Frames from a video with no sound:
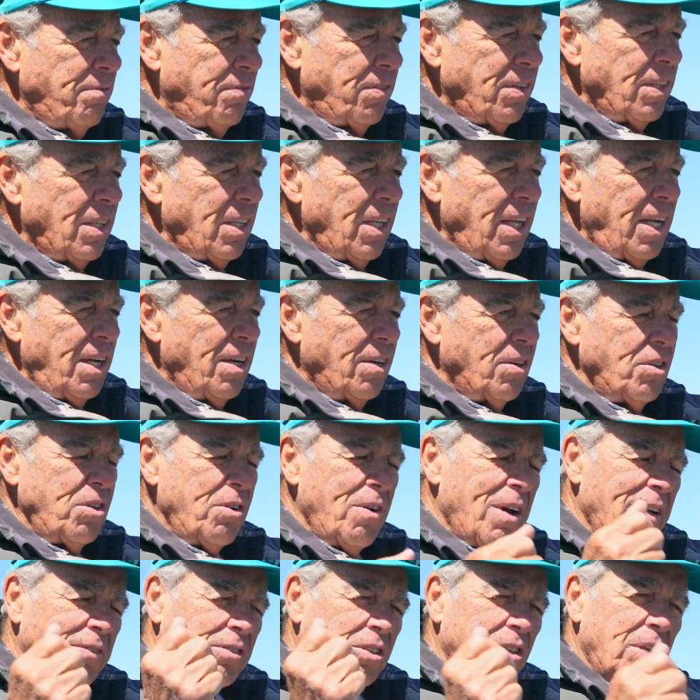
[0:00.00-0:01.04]
foot leader,
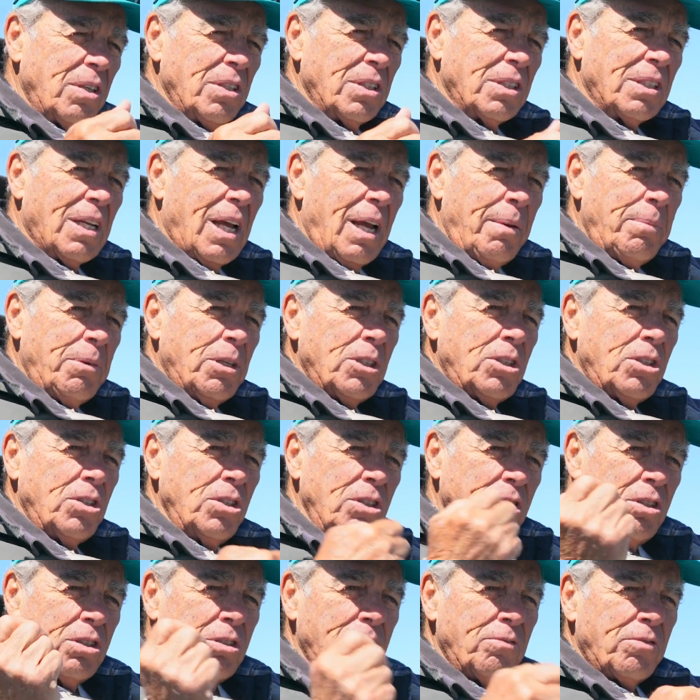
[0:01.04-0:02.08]
you have certain timing that
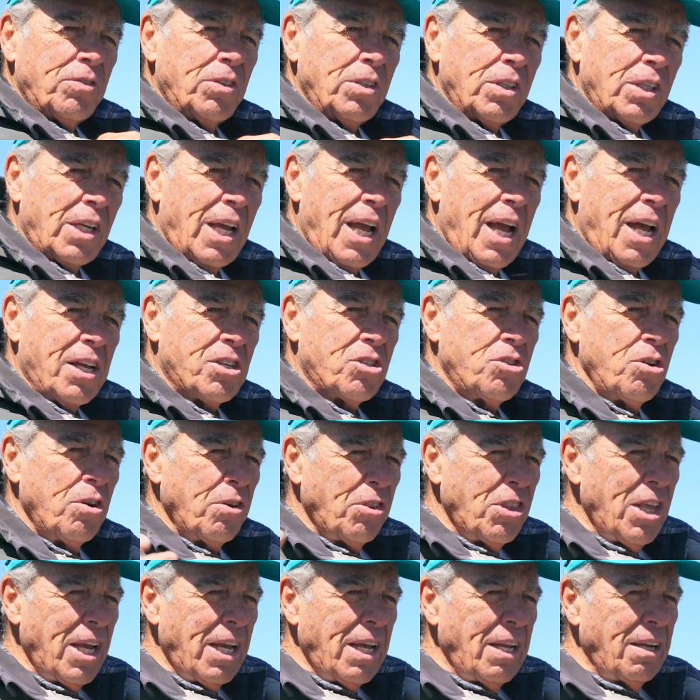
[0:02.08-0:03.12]
you're using for your cast. You're
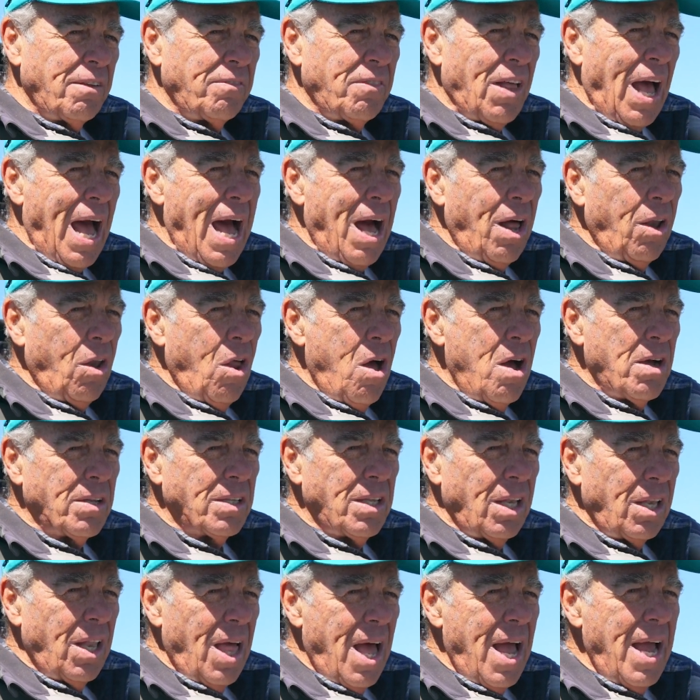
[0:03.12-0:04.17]
thinking of how long
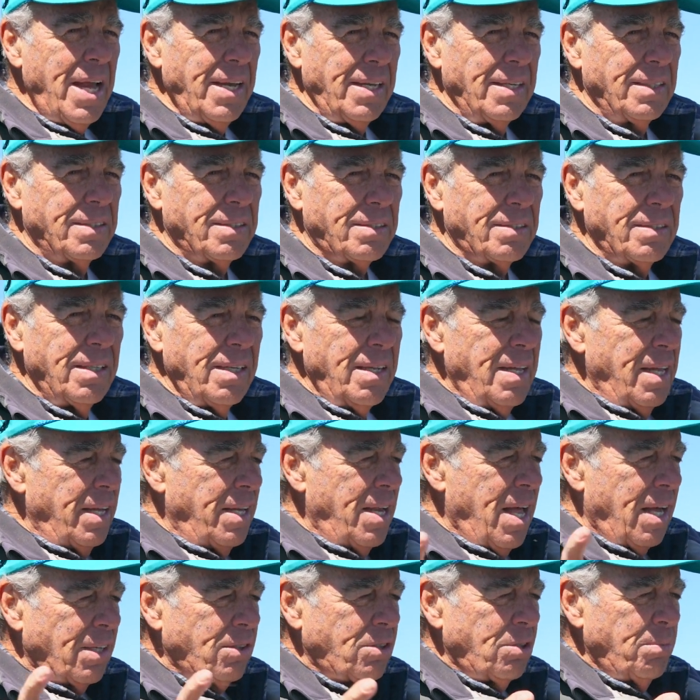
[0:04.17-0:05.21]
the line is,
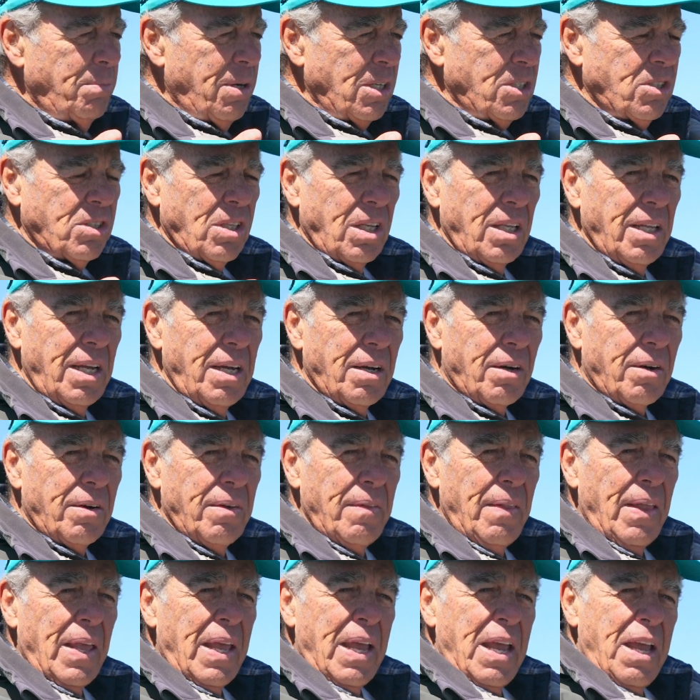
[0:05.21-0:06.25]
not so much the leader.
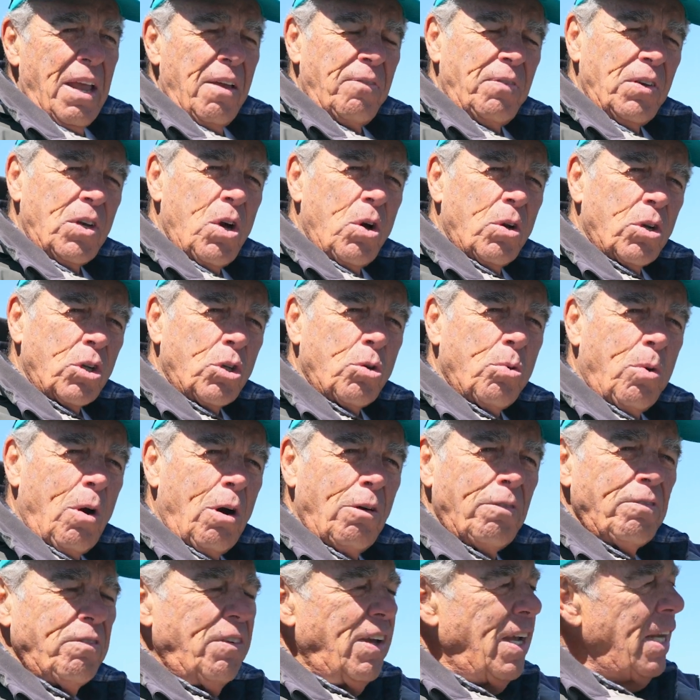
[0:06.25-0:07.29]
If you go to
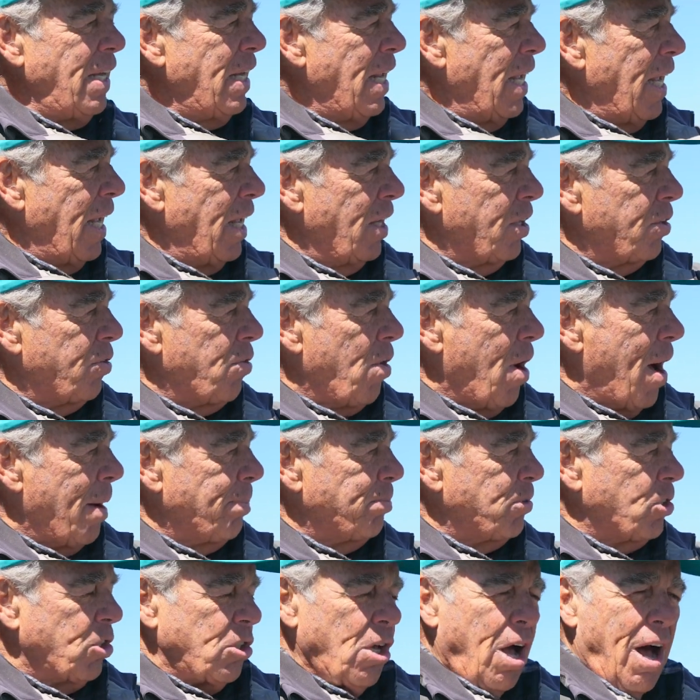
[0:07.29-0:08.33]
12 feet, it'll
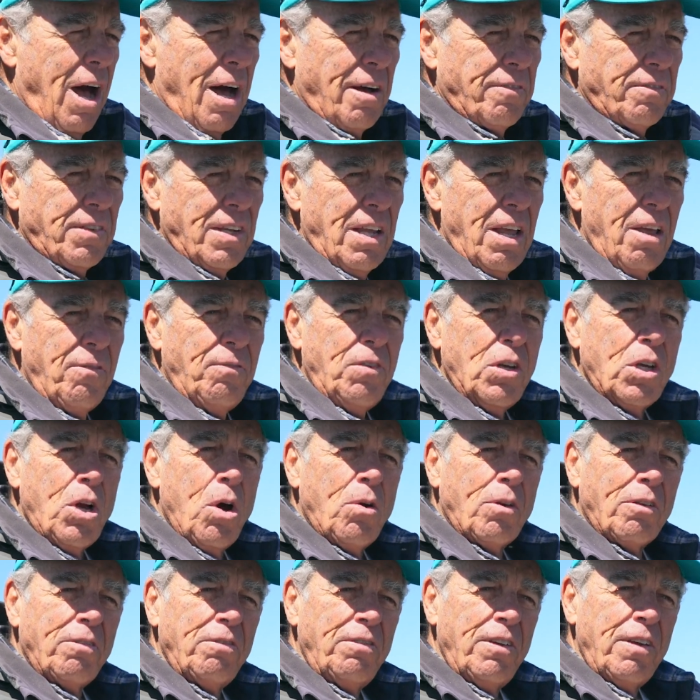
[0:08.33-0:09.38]
drop soft. If you
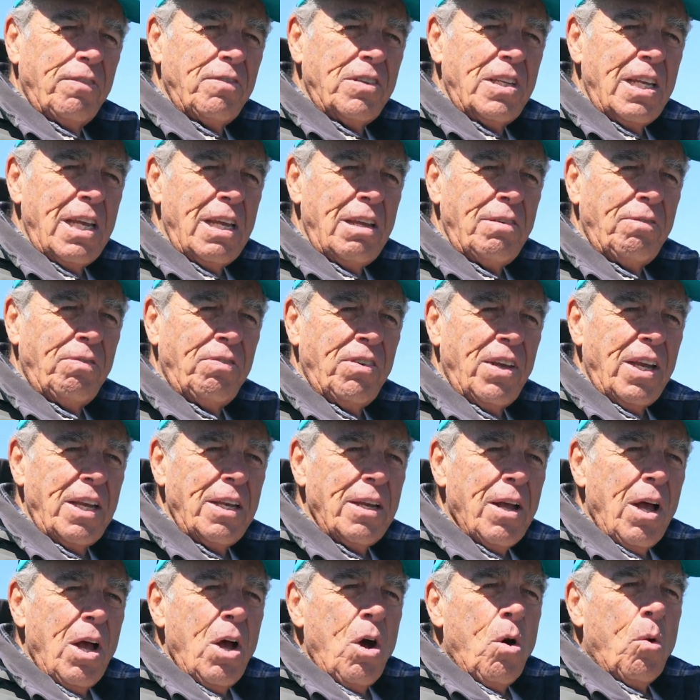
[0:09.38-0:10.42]
go to 15 feet,
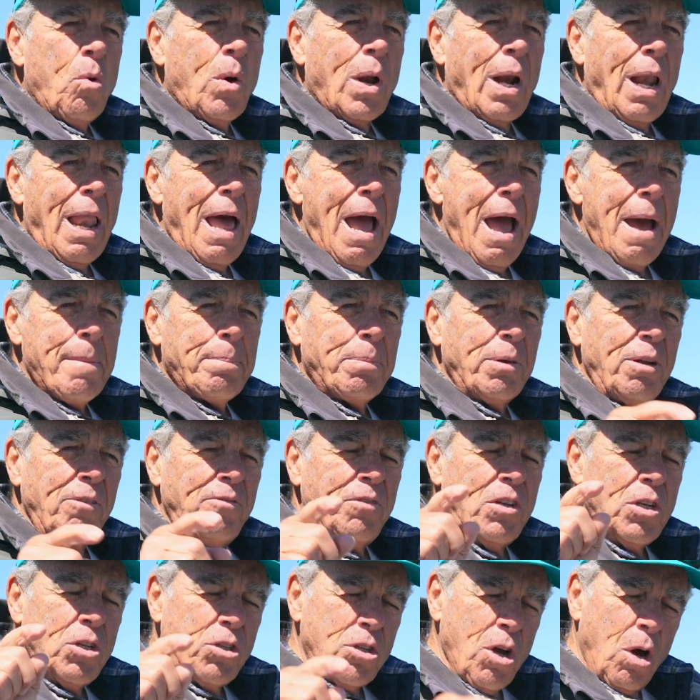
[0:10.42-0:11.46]
what'll happen
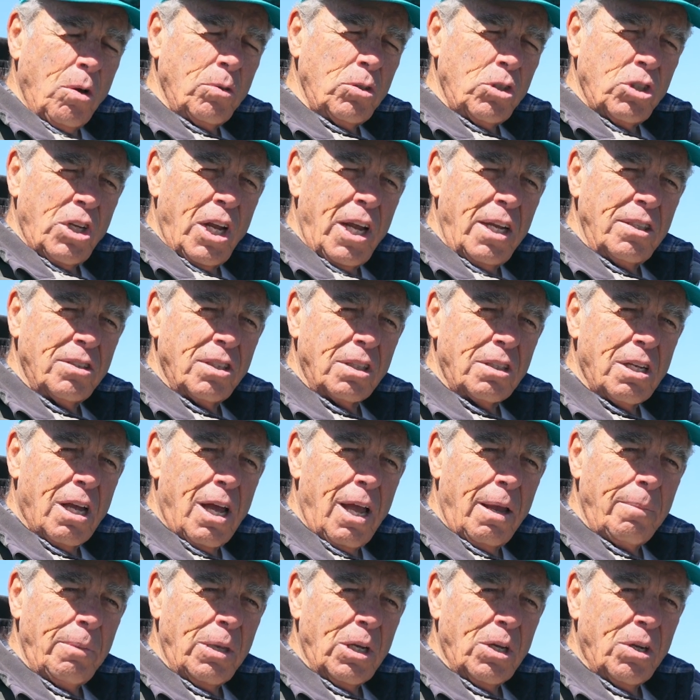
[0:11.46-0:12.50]
if you don't change the
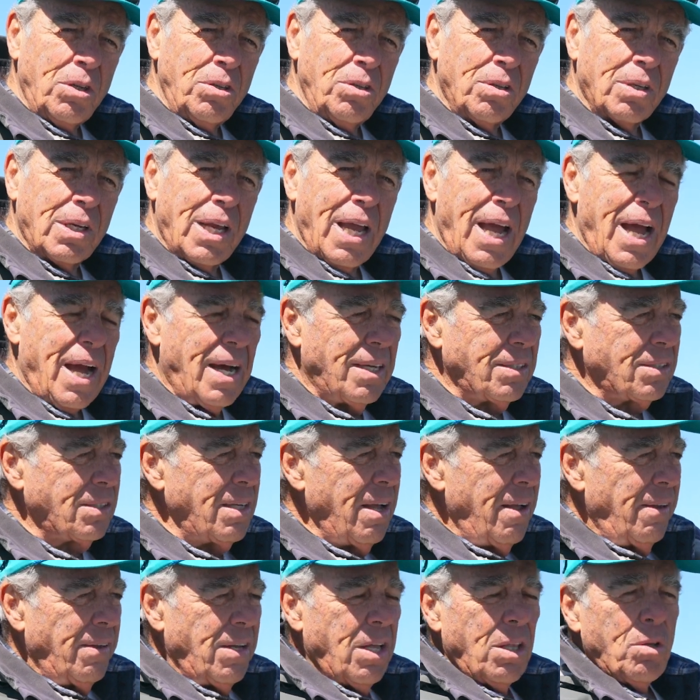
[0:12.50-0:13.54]
timing on your
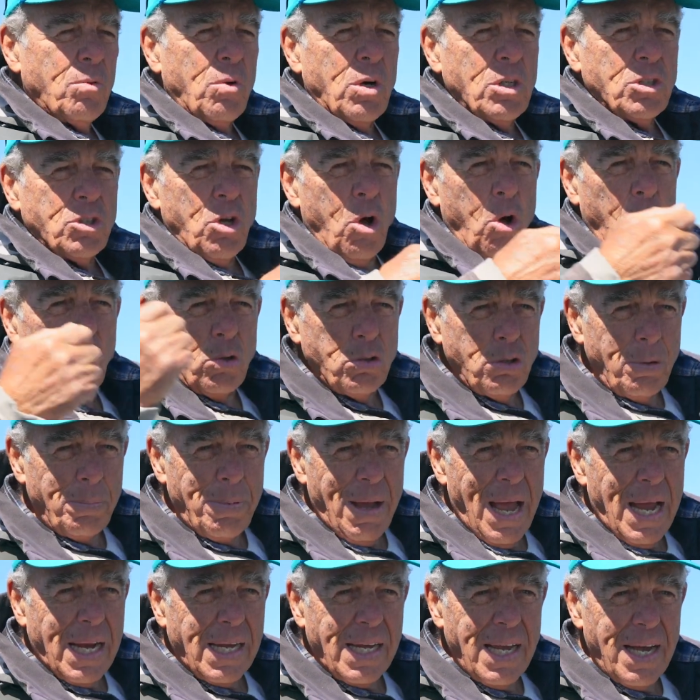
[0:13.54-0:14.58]
cast, in other words, hold your
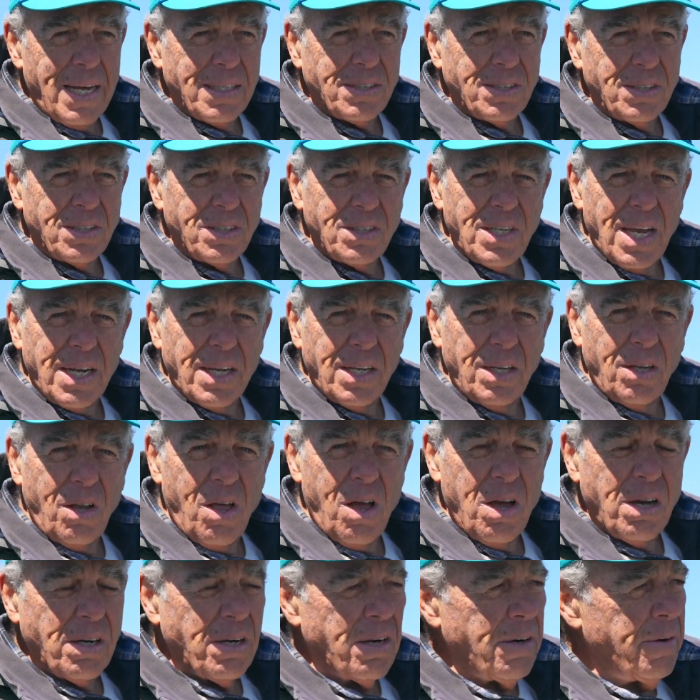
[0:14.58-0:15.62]
back cast a second
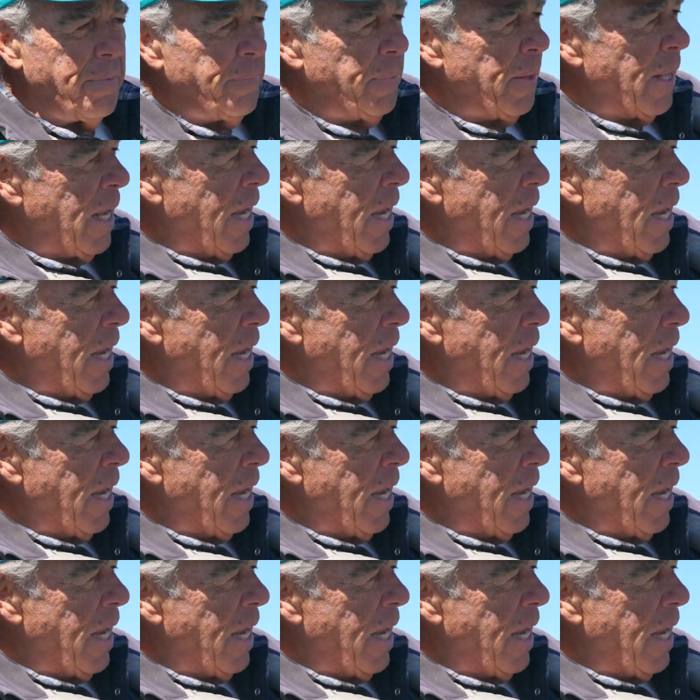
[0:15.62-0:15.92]
longer,